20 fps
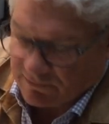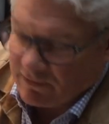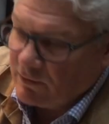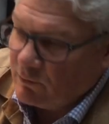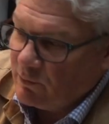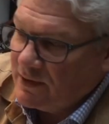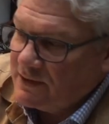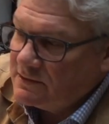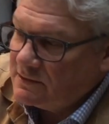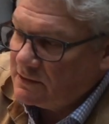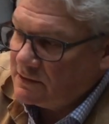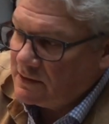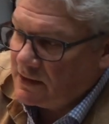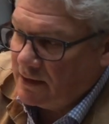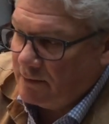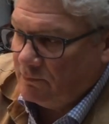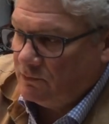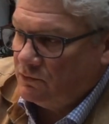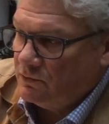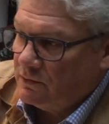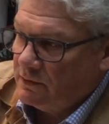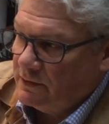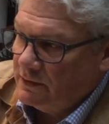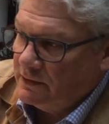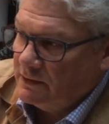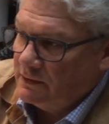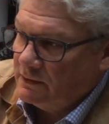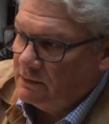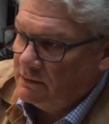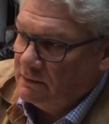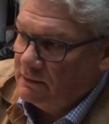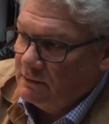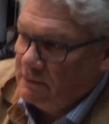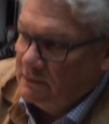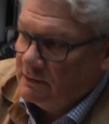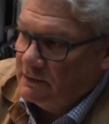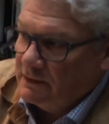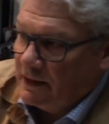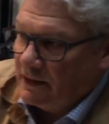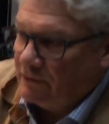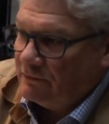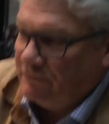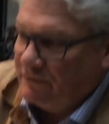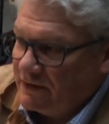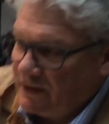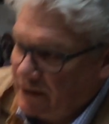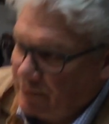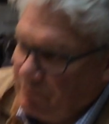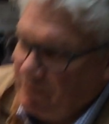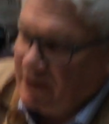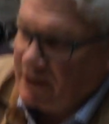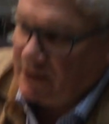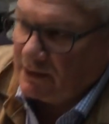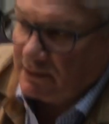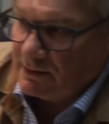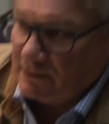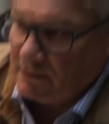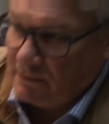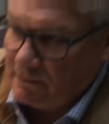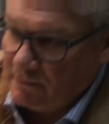if I waste the time drawing it, I don't feel like making it.